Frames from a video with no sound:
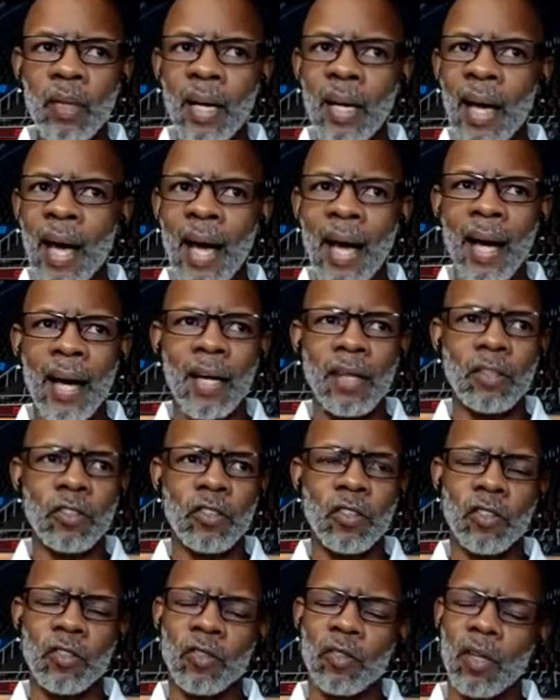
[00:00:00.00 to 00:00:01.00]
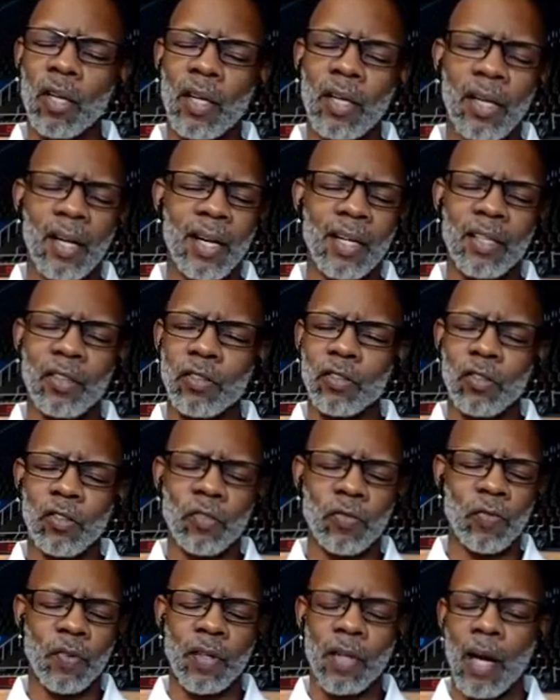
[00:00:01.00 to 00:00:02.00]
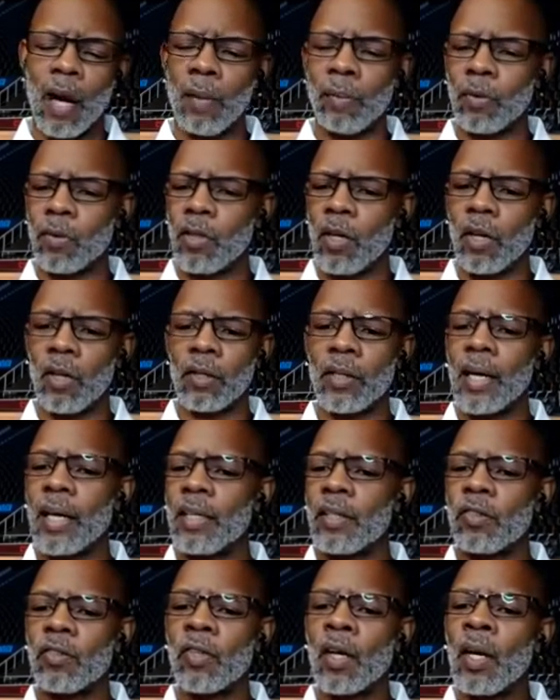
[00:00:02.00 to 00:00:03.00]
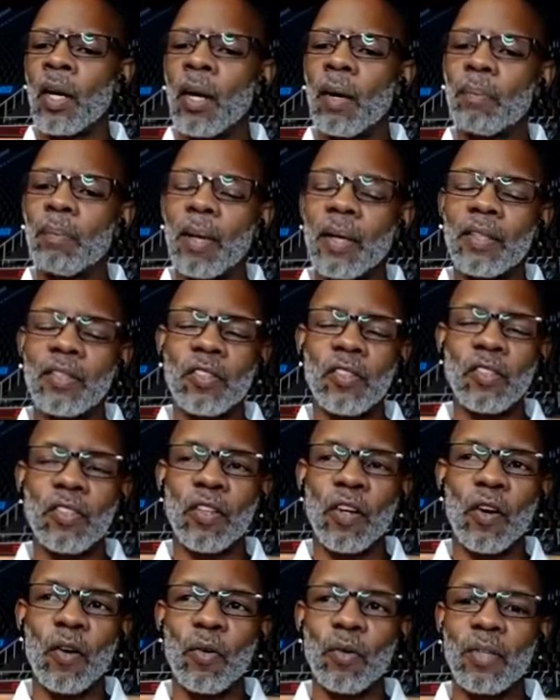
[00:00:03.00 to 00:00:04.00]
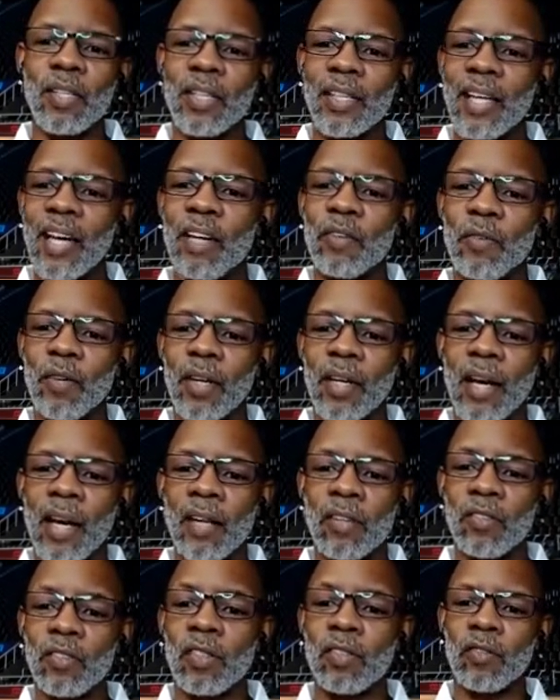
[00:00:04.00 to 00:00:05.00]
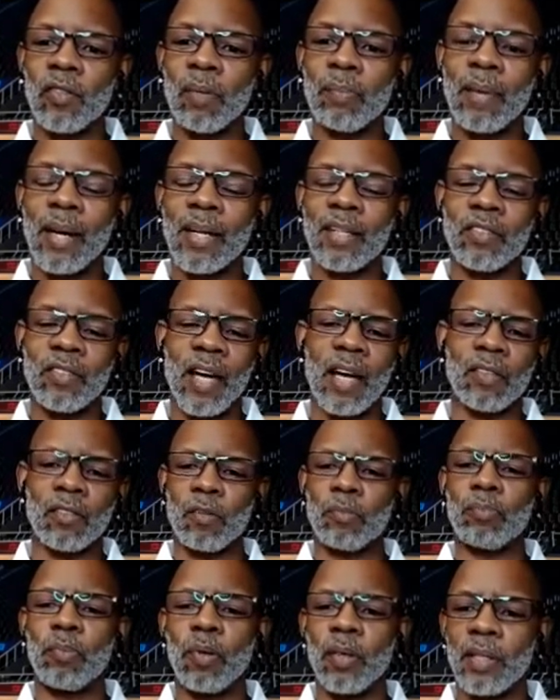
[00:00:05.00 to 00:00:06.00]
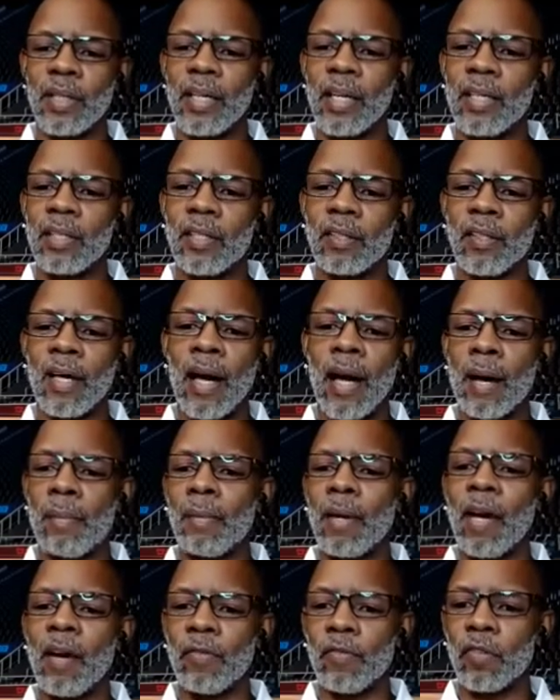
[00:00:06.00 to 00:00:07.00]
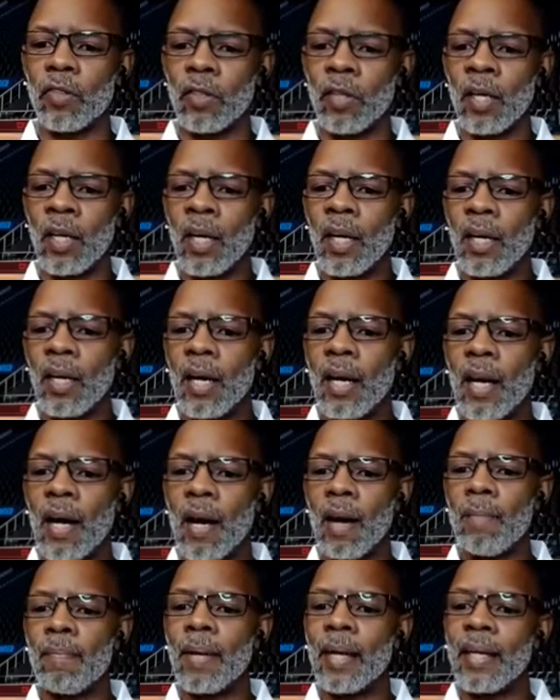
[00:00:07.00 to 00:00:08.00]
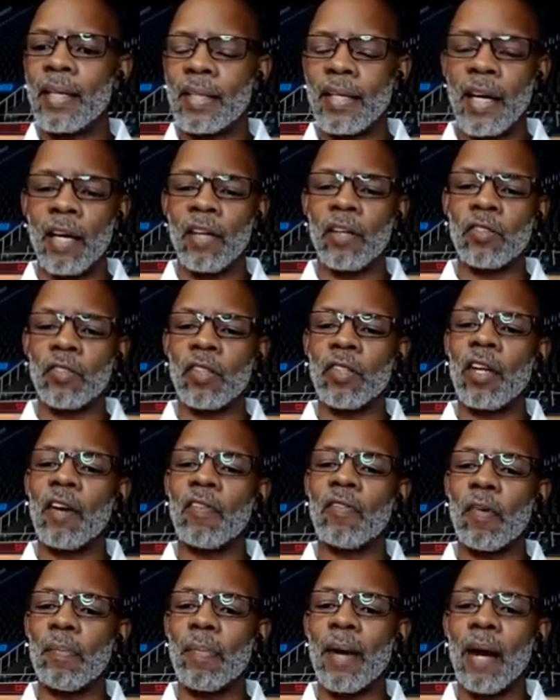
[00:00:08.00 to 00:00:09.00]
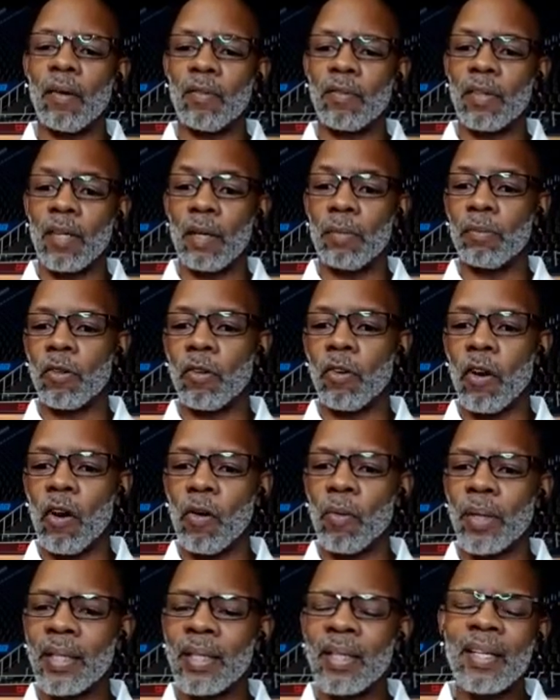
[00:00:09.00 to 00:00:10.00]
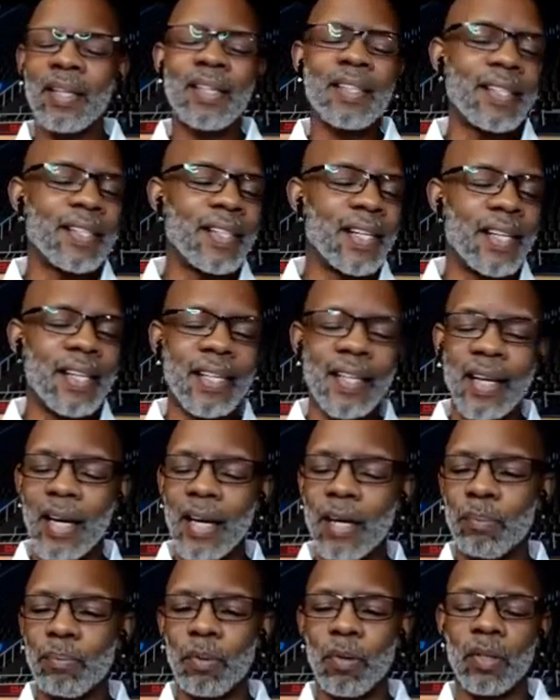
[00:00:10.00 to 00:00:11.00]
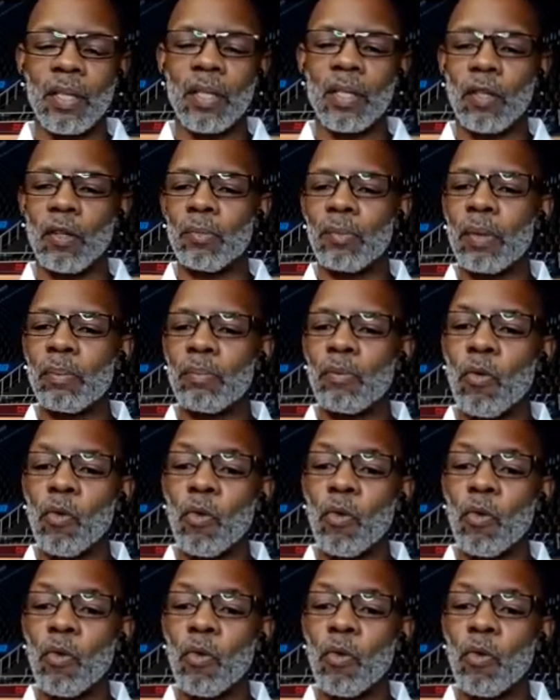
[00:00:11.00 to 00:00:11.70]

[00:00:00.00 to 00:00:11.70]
had and they're just phenomenal young ladies, but to know that they realize that somebody's actually putting in the time, effort, and cares enough about them growing, then they put in a little bit